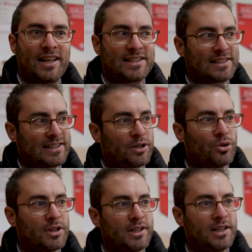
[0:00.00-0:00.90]
It's
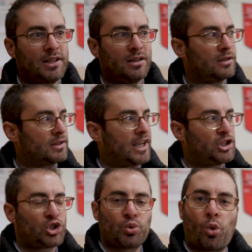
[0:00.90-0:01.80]
literally like
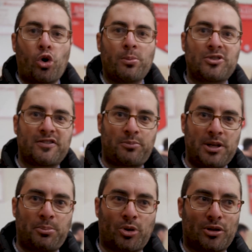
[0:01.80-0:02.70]
swarms of
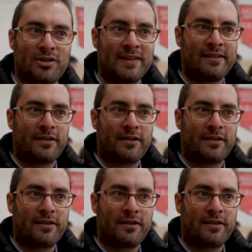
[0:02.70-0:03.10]
people